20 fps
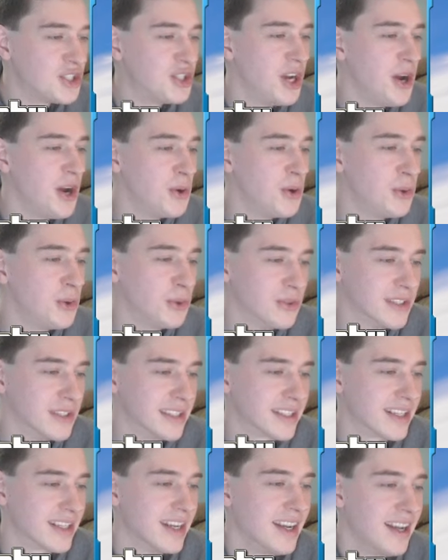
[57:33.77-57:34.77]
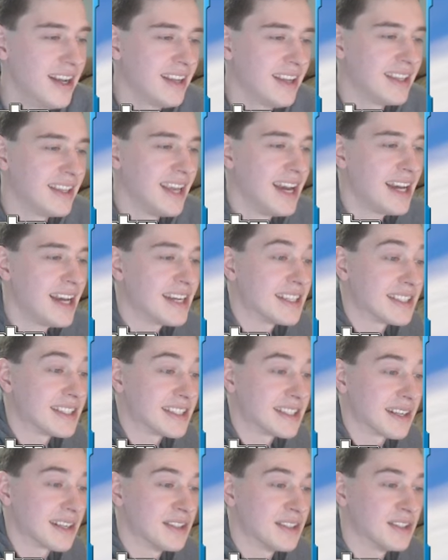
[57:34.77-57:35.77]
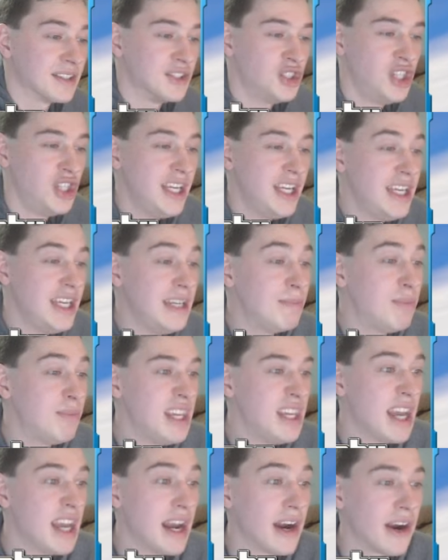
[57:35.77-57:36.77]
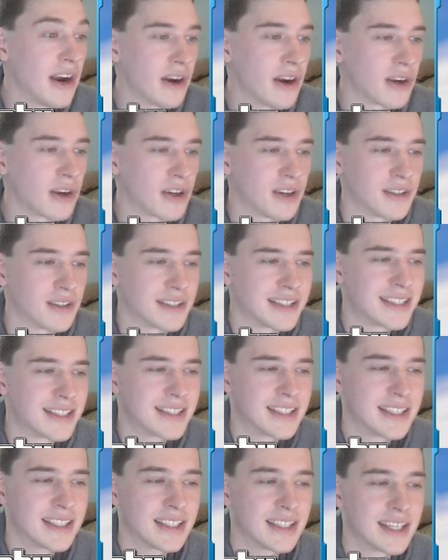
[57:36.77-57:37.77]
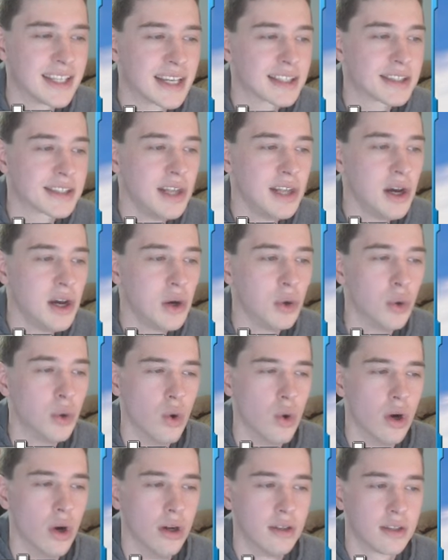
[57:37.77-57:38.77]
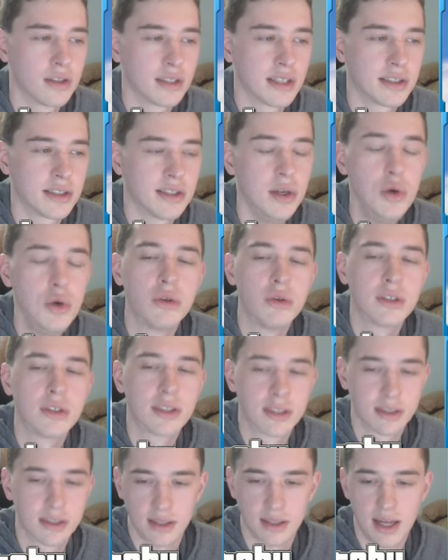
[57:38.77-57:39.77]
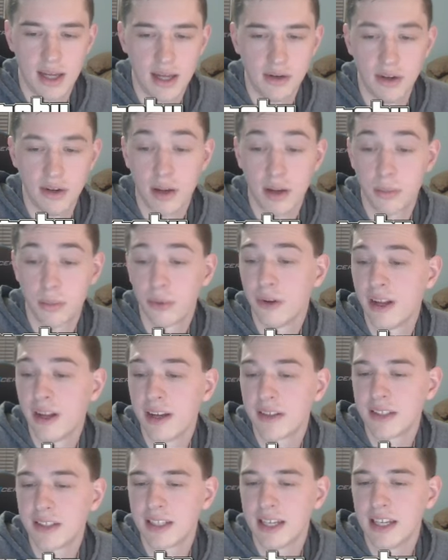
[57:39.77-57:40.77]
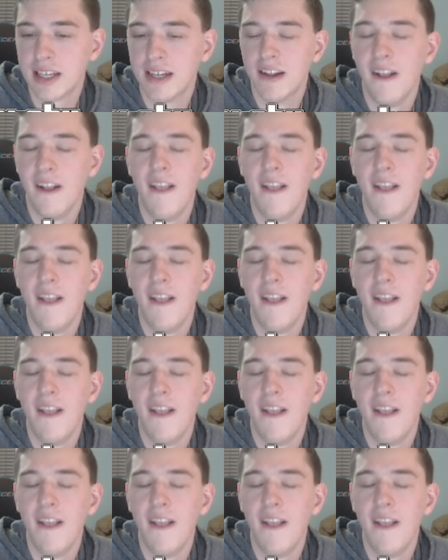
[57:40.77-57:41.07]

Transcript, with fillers: Jones. Guys, Jean-Pierre Casso, Cassus, I don't know how to pronounce that.